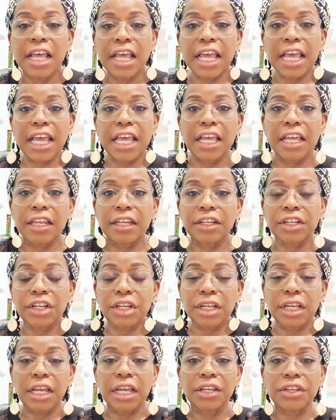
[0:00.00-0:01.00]

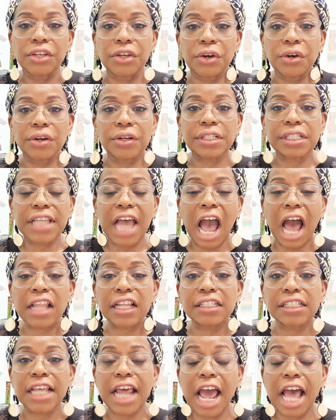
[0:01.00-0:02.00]
and your
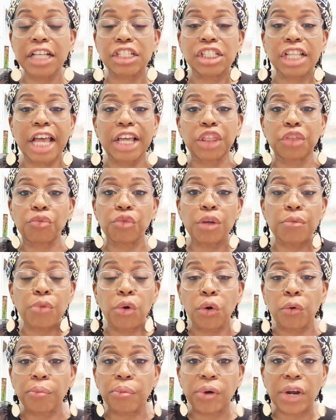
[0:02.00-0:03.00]
stylist has like 3
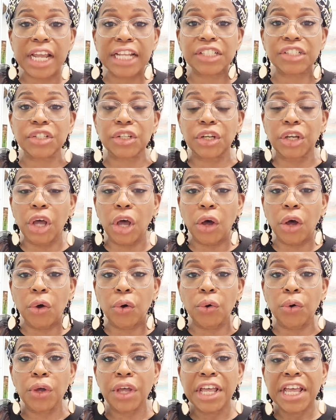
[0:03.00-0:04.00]
more braids to
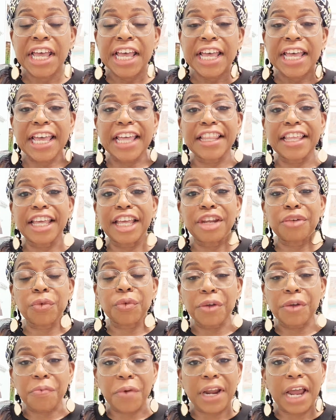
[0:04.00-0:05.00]
go, and then
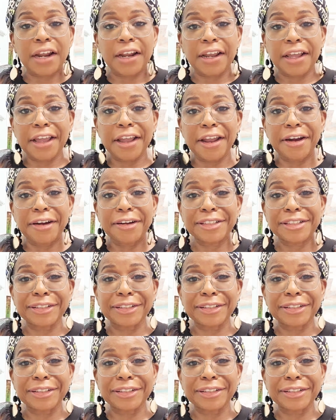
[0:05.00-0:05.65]
we run out of hair.